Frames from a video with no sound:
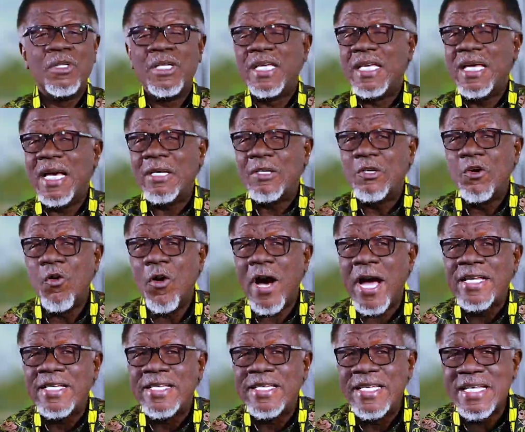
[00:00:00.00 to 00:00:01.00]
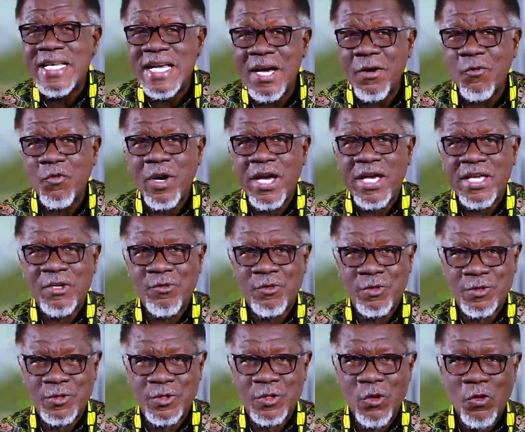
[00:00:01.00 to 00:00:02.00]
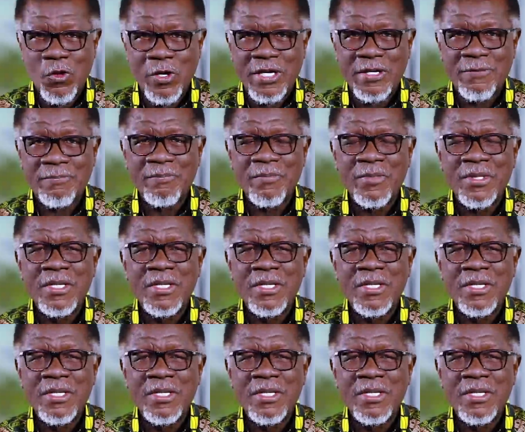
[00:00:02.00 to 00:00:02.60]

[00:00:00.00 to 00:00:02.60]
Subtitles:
He had no idea where he was going.